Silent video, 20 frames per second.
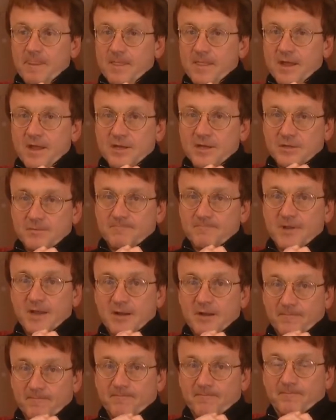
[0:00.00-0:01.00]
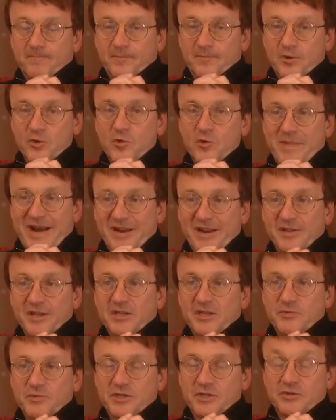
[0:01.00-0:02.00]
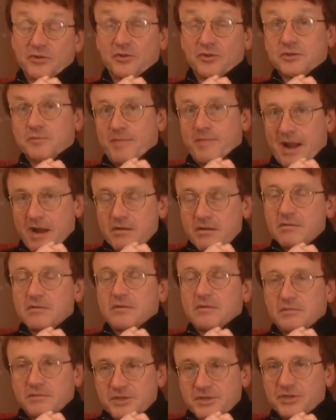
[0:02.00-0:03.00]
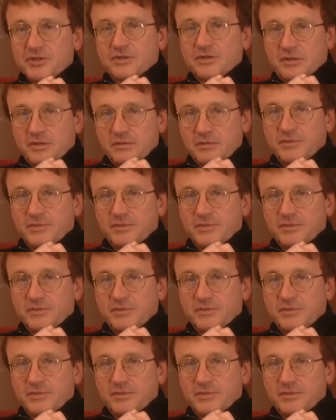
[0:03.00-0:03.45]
Yes, yeah. There were many things we talked about, which